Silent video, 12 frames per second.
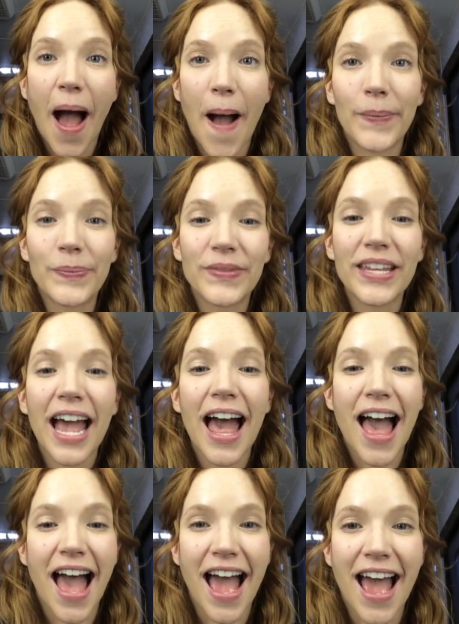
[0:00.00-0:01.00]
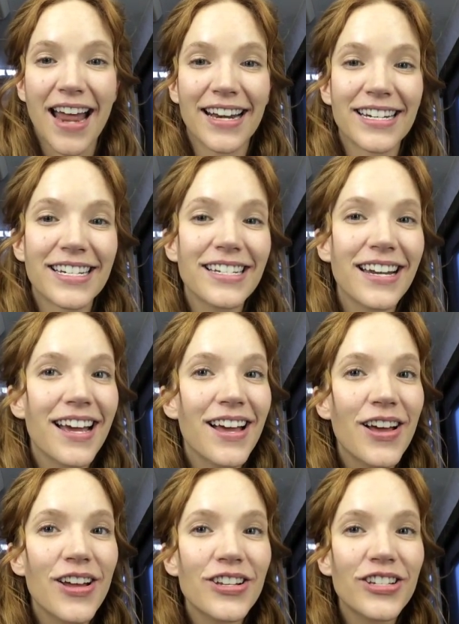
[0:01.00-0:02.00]
And
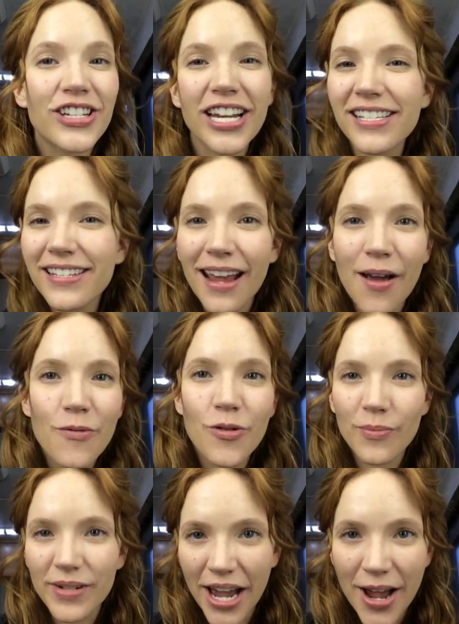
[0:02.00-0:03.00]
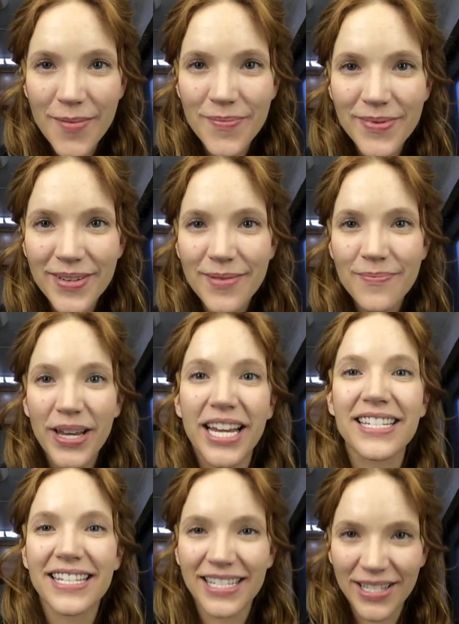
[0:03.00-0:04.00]
just to get warmed up,
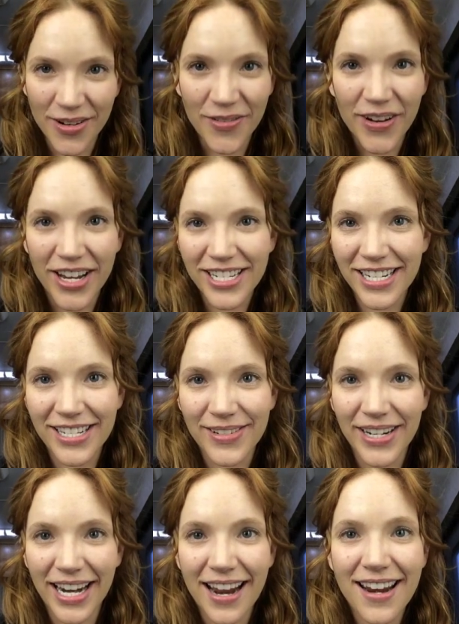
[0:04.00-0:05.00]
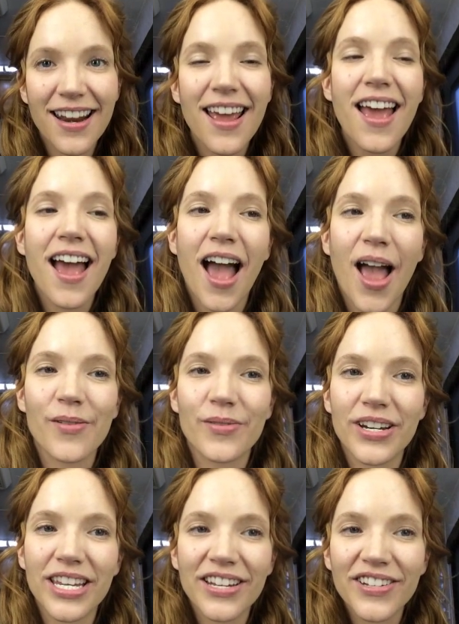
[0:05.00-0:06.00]
because this is your first year doing it, I
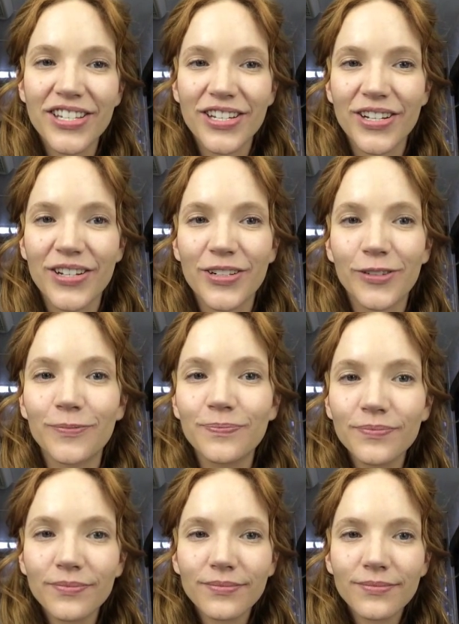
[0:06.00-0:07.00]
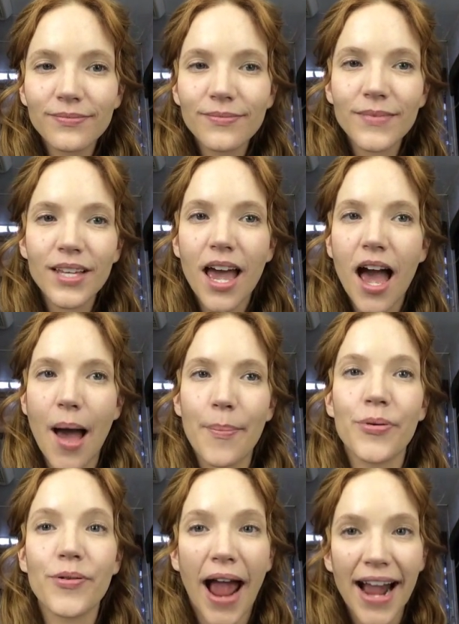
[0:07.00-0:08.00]
want you to
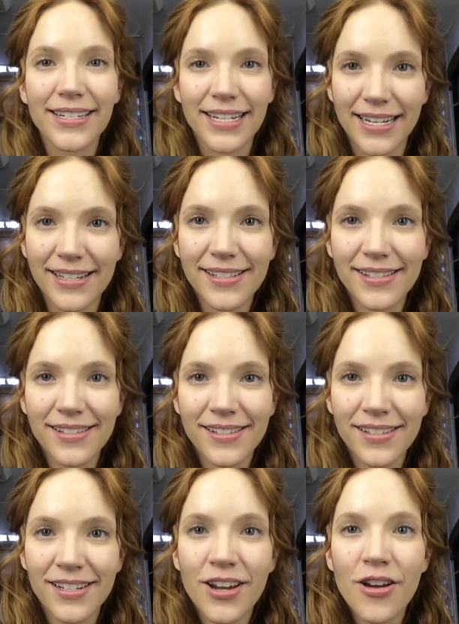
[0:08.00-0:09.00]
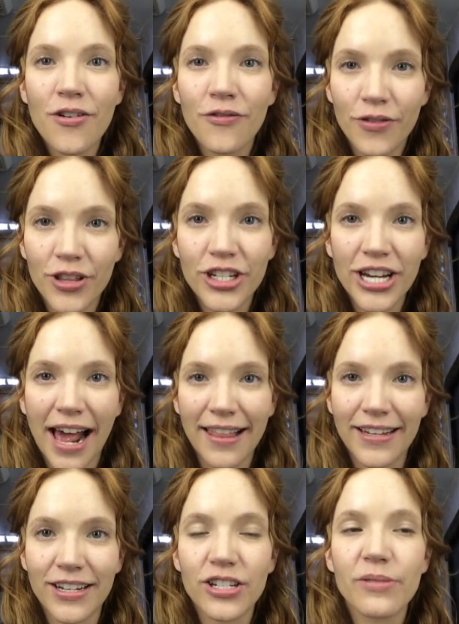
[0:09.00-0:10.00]
practice for the
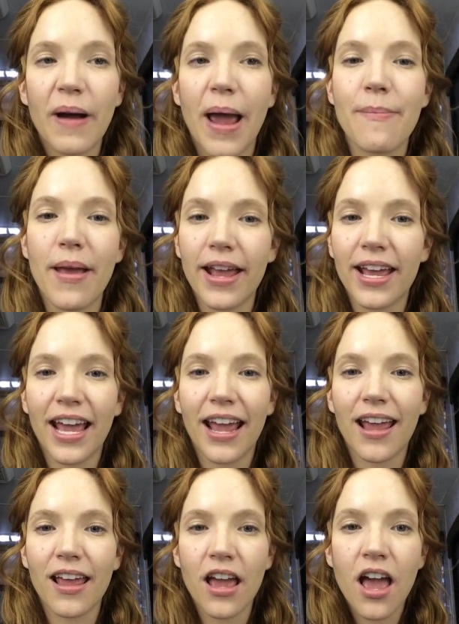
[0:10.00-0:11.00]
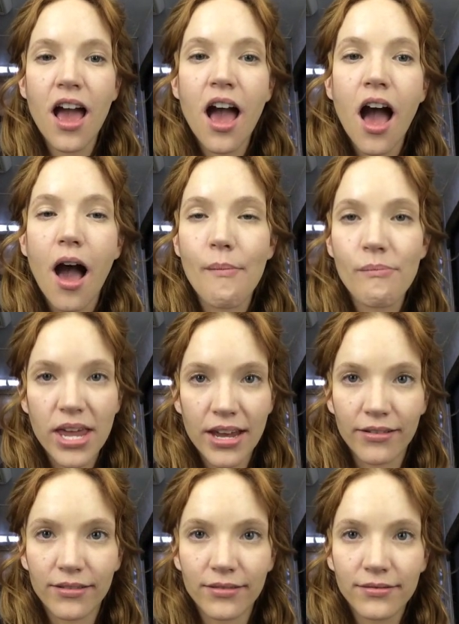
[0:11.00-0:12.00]
challenge by making a
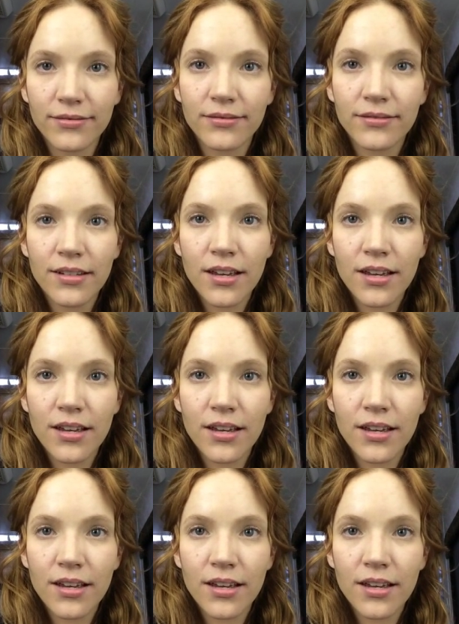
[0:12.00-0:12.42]
meal